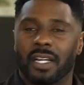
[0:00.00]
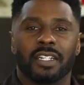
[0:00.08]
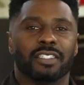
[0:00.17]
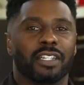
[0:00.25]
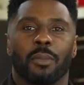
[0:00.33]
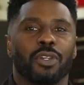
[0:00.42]

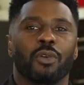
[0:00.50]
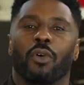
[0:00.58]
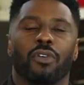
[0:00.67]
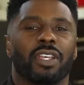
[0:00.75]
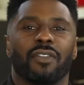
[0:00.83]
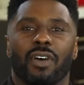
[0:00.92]
Some of you
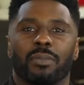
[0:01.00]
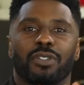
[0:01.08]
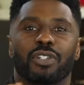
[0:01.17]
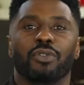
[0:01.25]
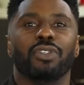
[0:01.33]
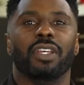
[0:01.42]
won't give up
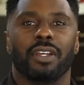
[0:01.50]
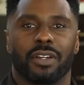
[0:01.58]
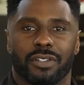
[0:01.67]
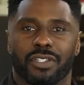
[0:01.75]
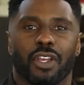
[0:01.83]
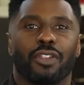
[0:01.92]
2
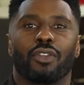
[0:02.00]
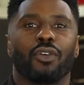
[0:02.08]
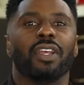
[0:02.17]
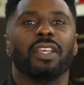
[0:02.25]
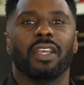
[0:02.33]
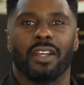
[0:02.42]
years, 3
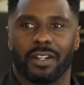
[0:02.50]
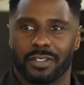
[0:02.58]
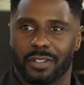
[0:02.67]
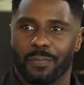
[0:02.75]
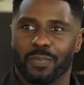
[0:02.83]
years.